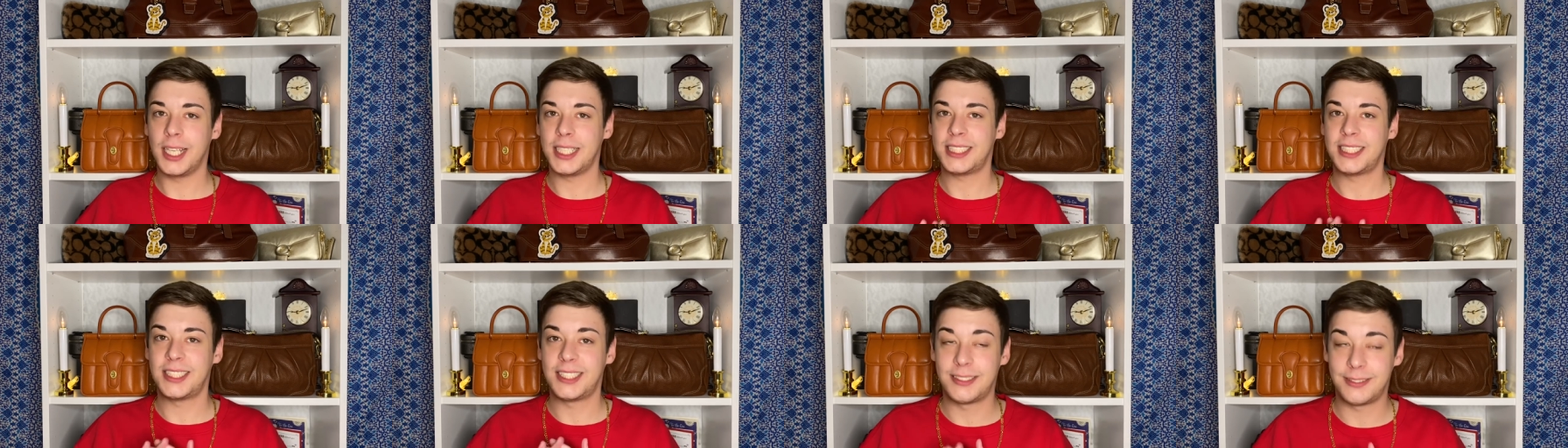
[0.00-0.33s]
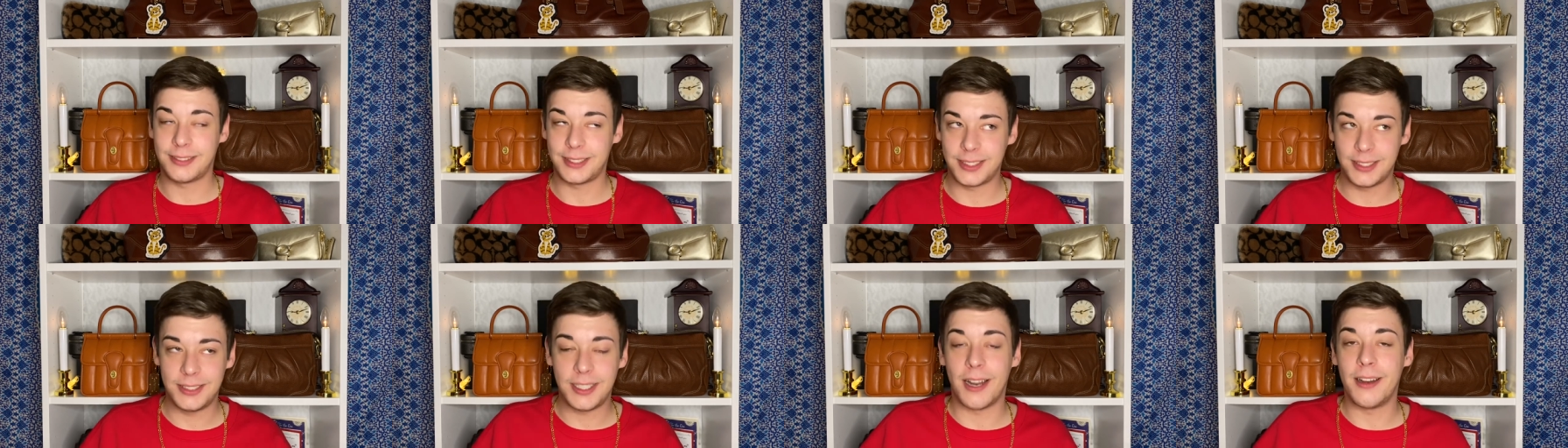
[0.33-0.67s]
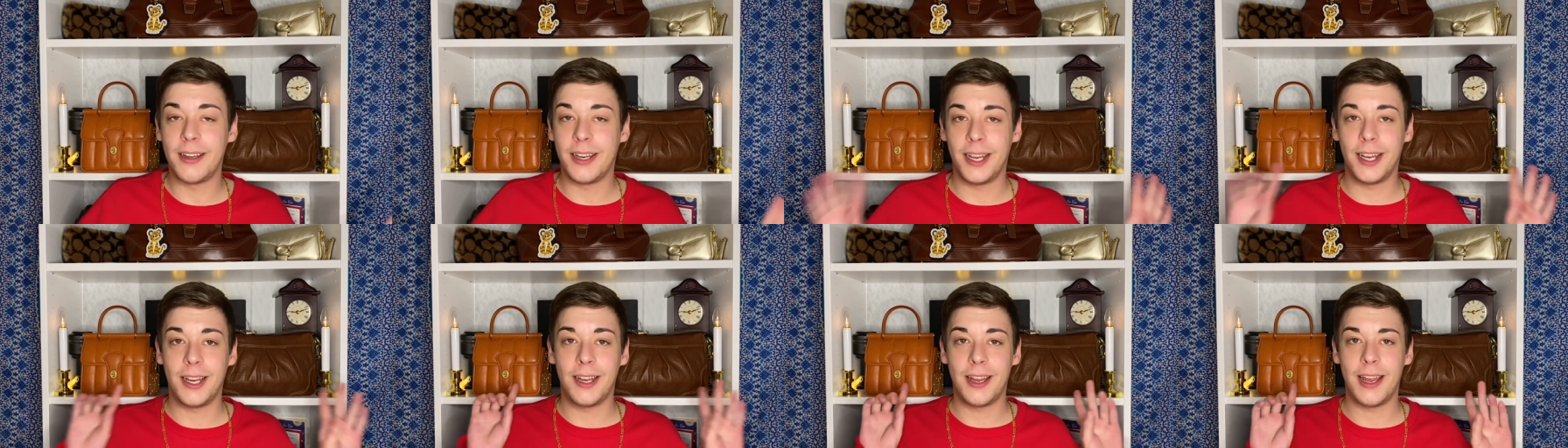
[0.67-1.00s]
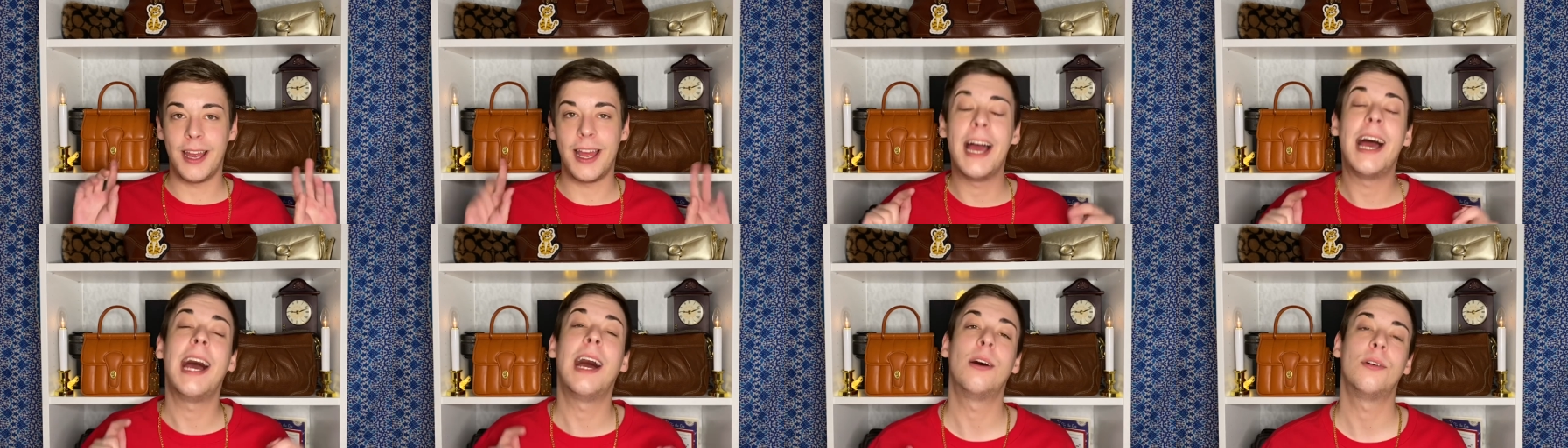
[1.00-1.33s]
stunning
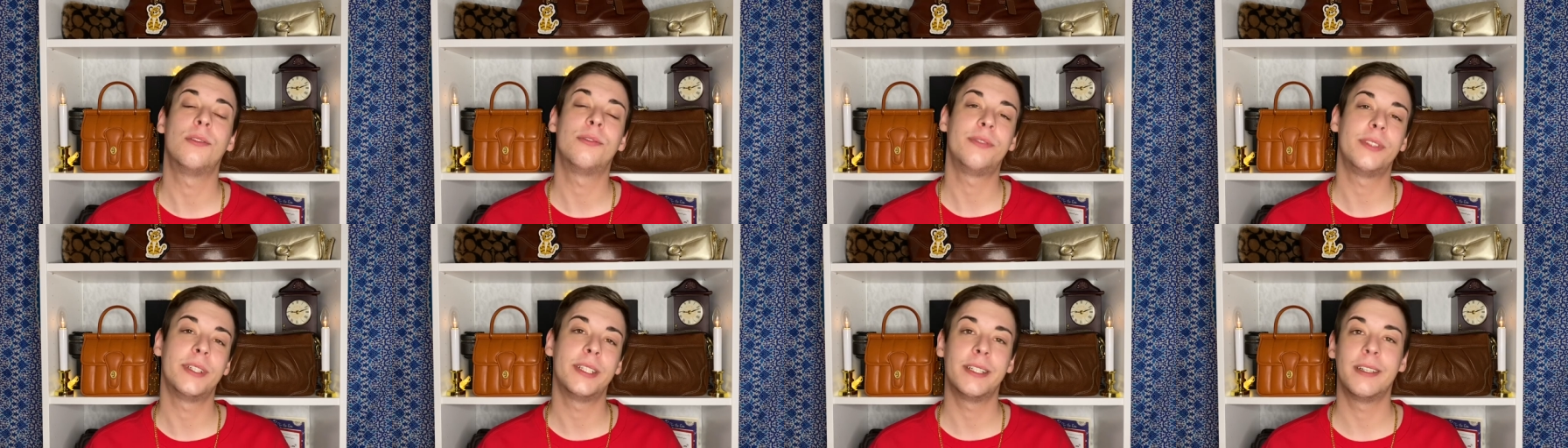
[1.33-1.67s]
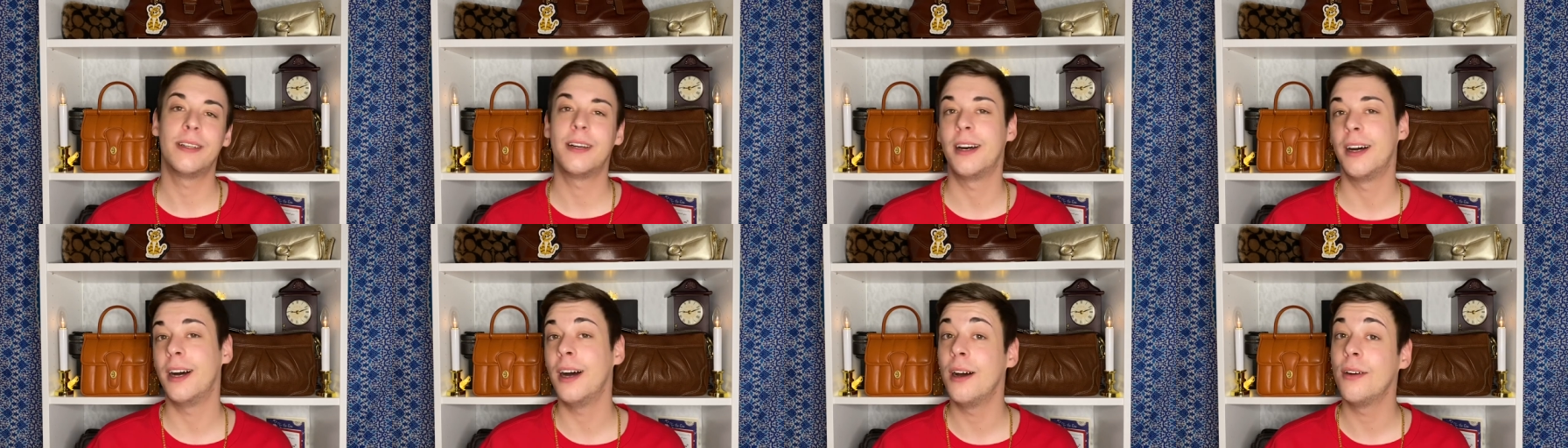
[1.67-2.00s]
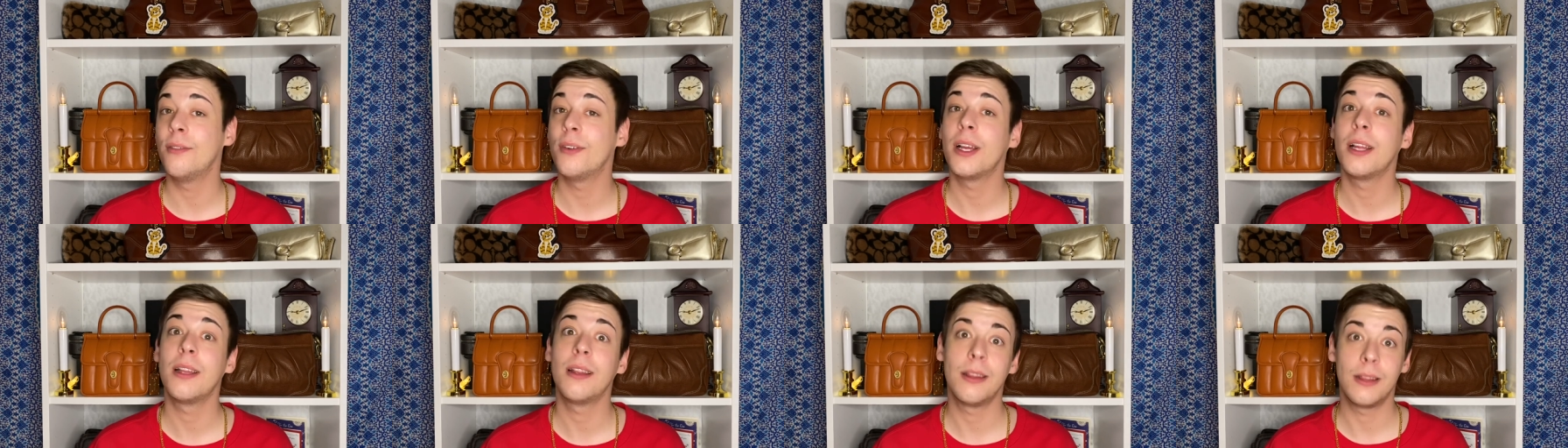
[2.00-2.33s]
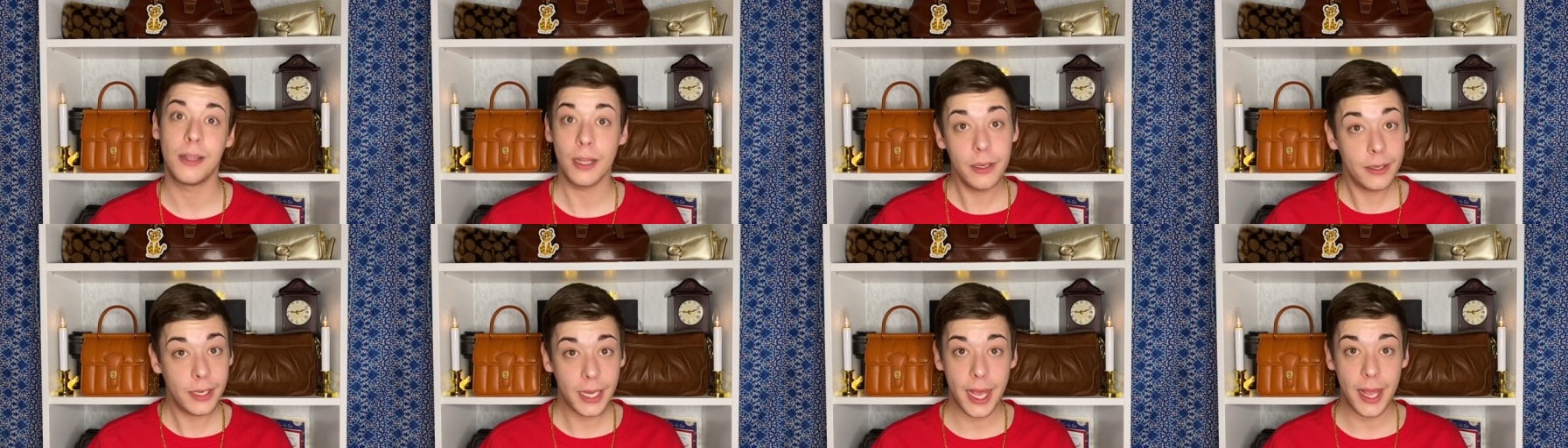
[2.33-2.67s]
outfit of
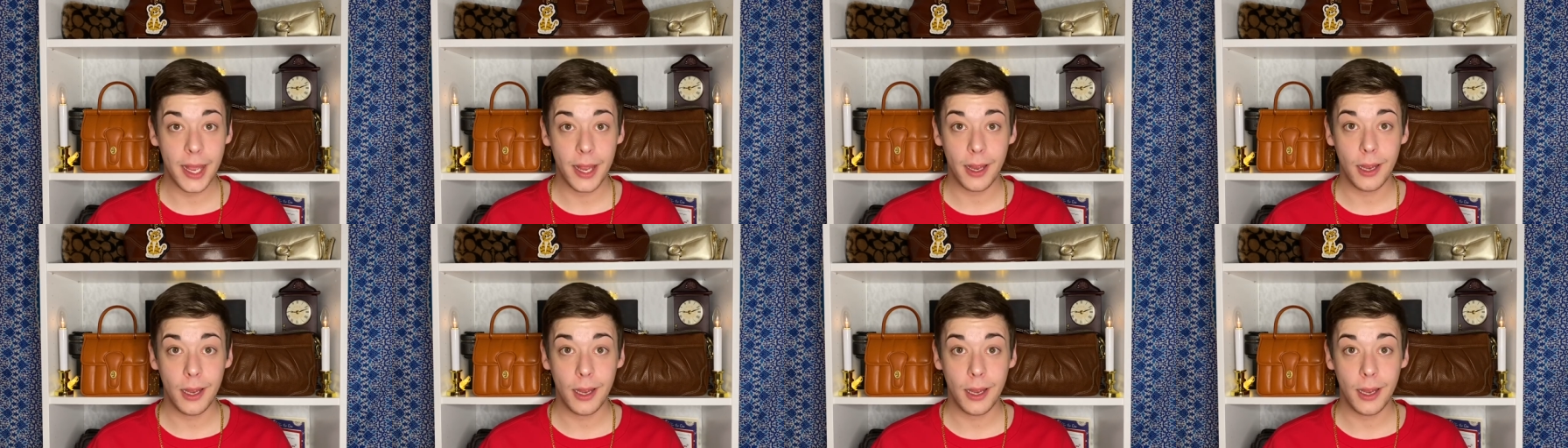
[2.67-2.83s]
the day.